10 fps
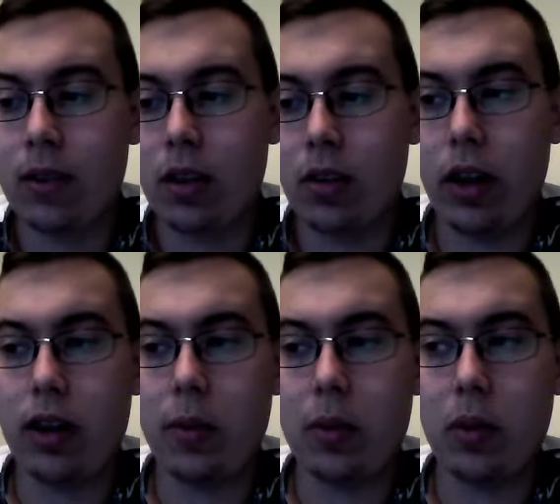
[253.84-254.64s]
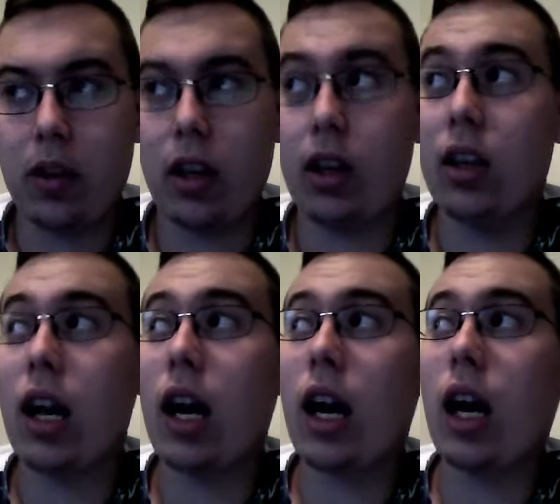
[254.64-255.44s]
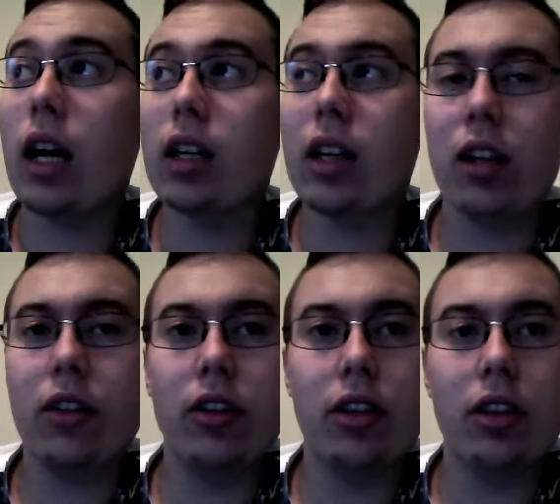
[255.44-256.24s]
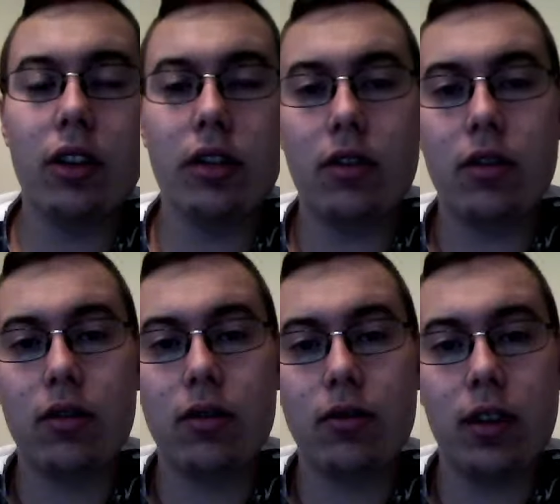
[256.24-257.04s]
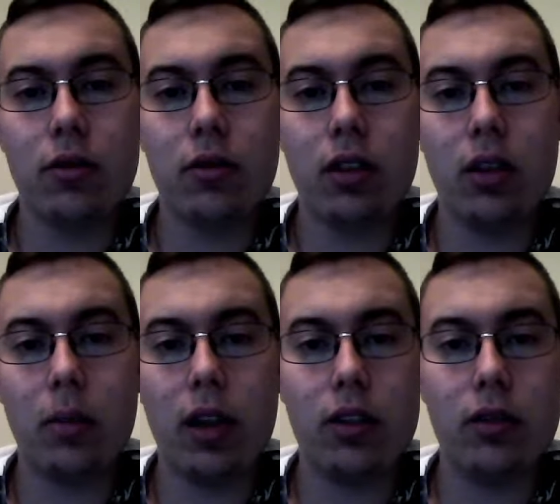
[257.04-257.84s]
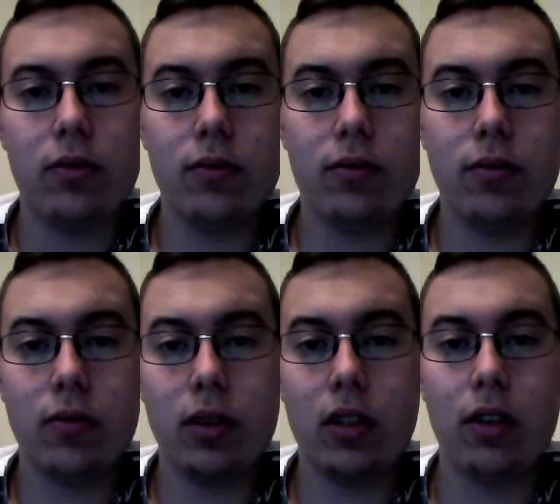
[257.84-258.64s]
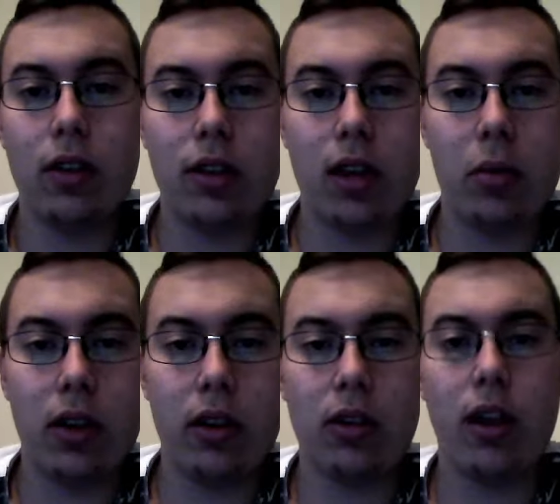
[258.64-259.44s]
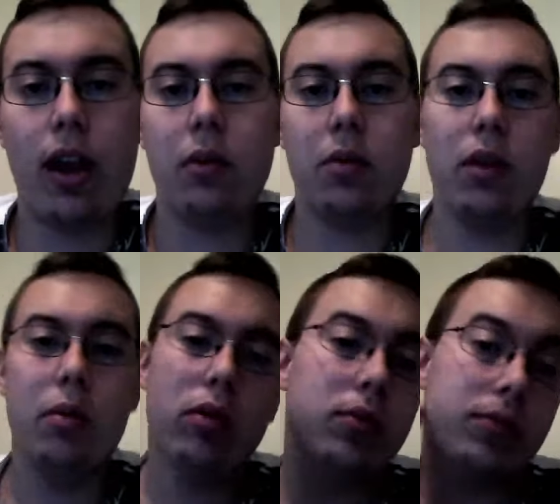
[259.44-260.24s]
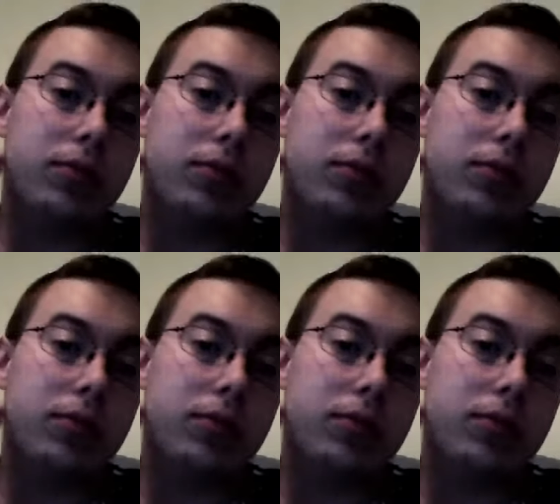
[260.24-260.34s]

lately I've been playing a lot of Call of Duty because that's really the main series that I play online with people.